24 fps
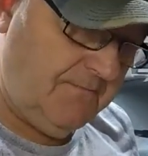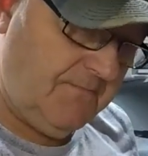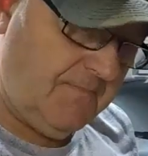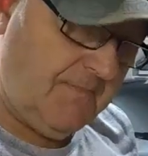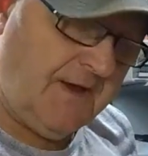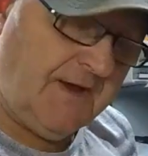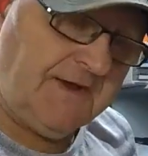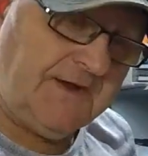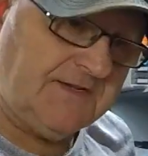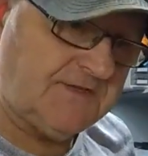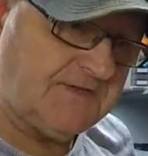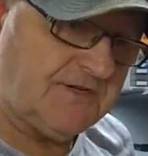
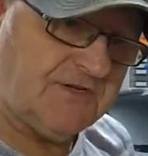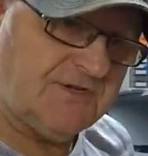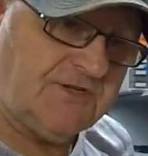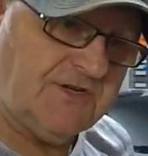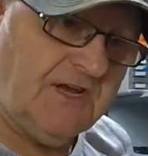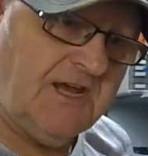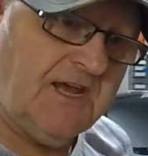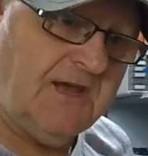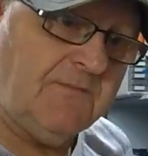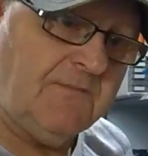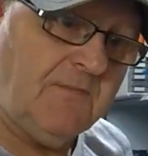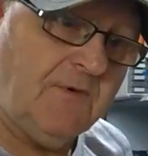and it's a
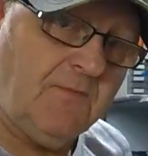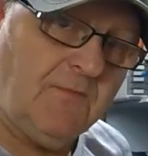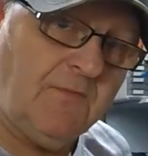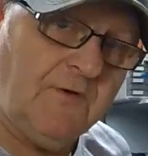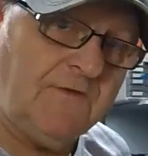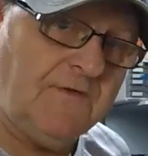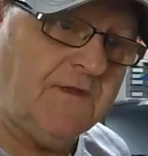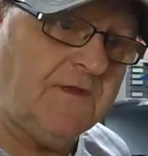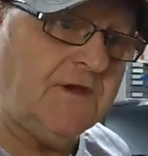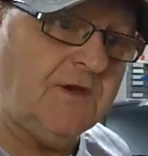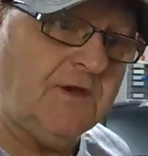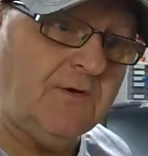shame
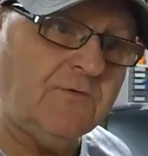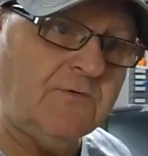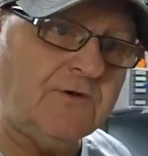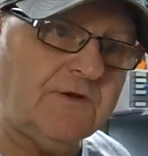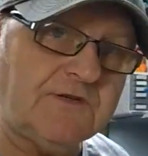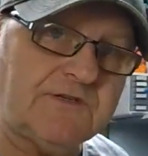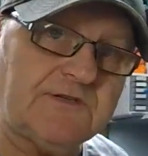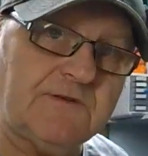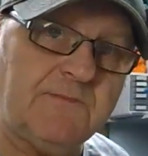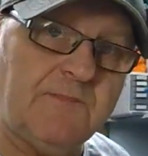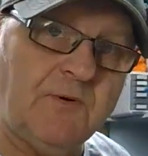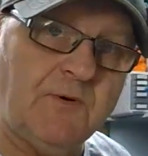when the
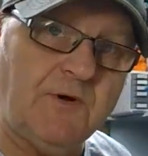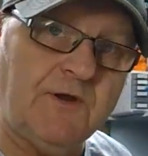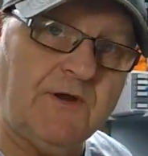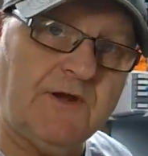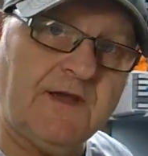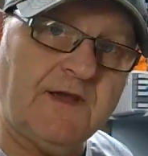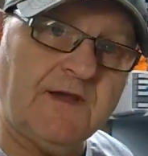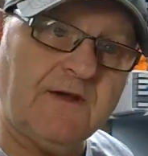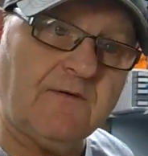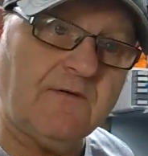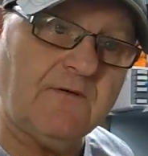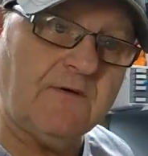units are putting
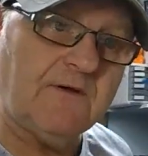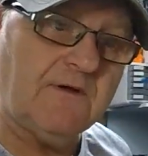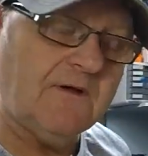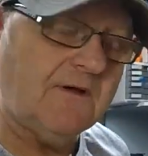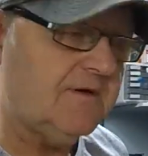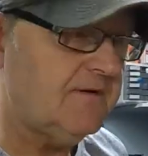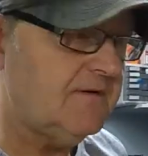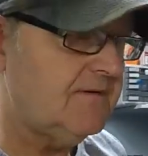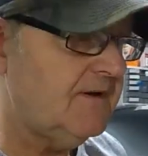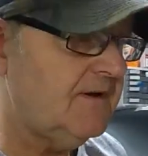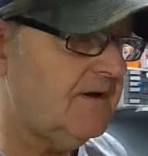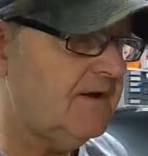out
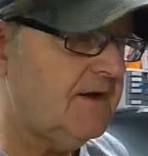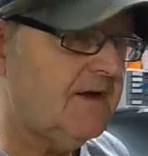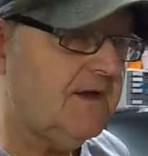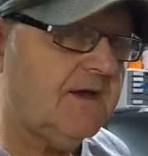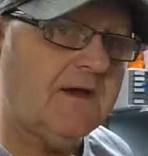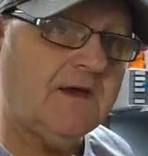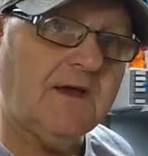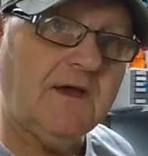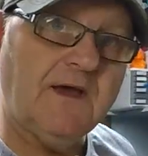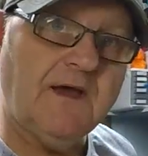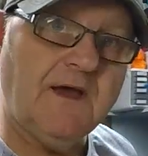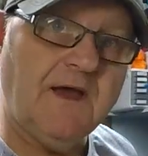
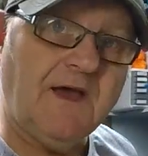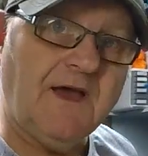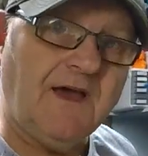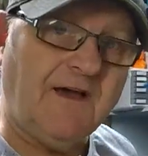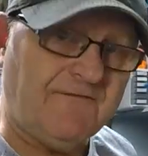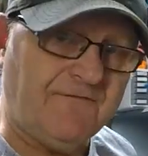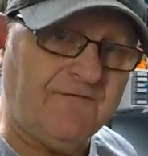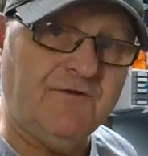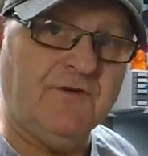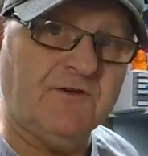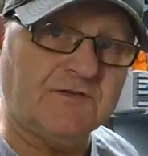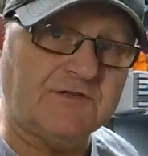are
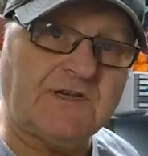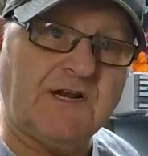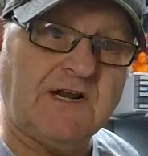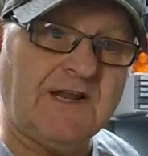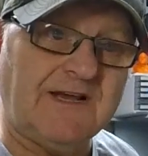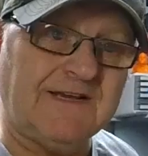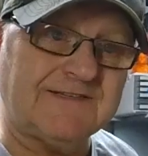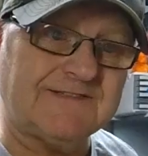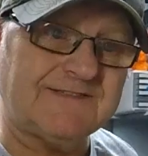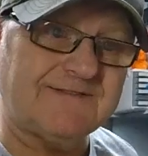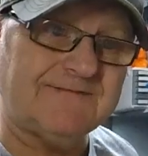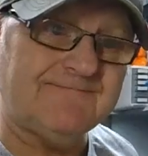first
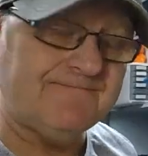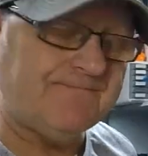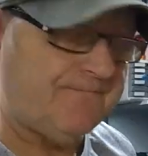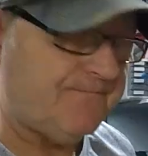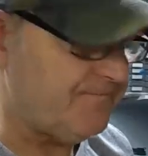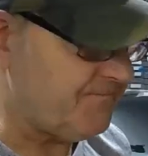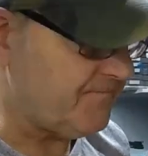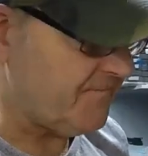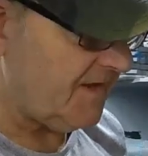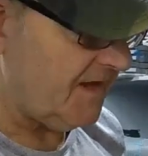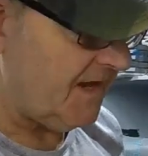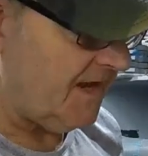class.
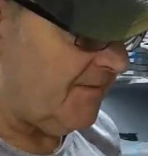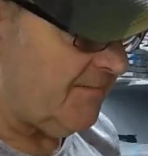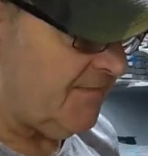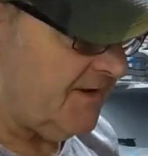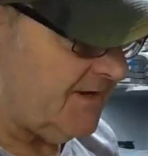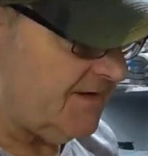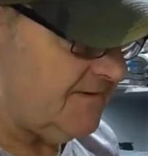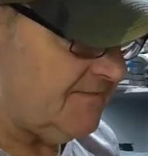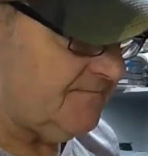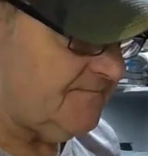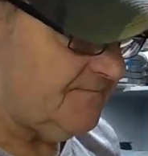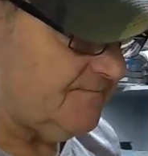I
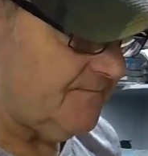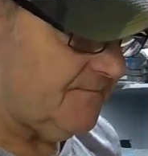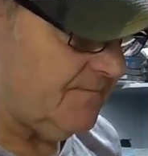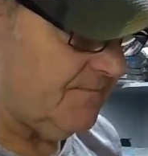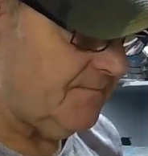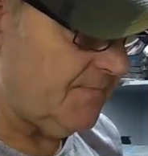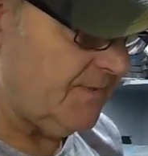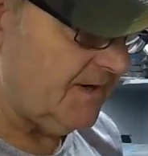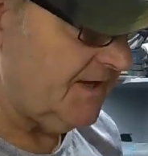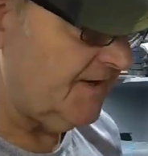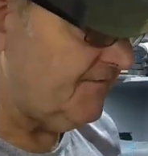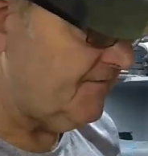mean,
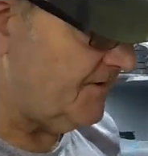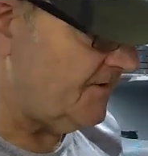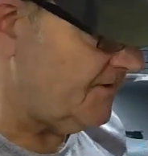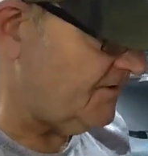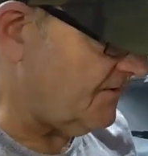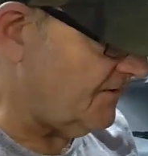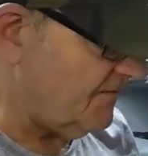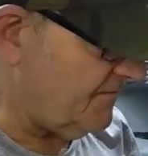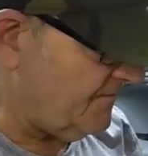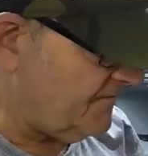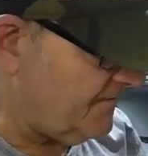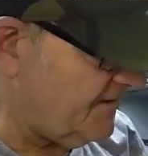believe it or
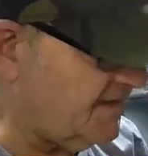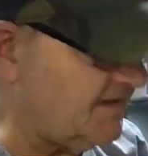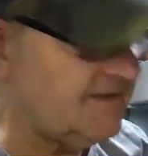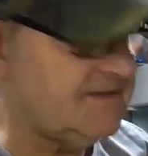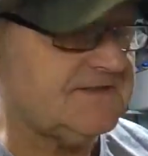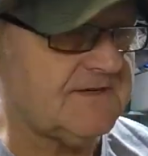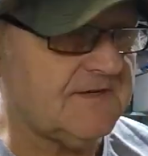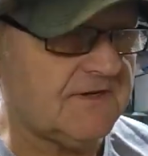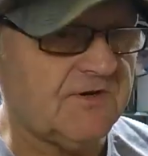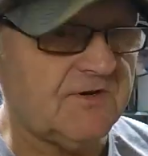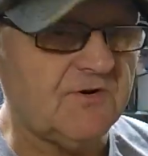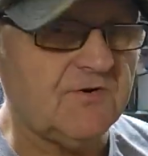not, these
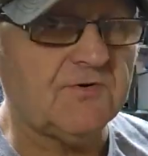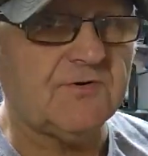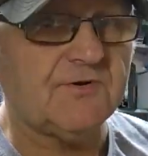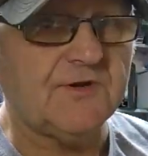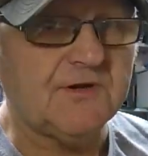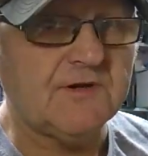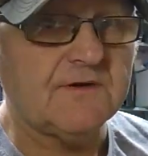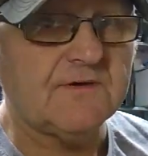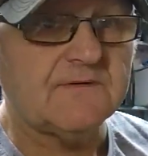are good,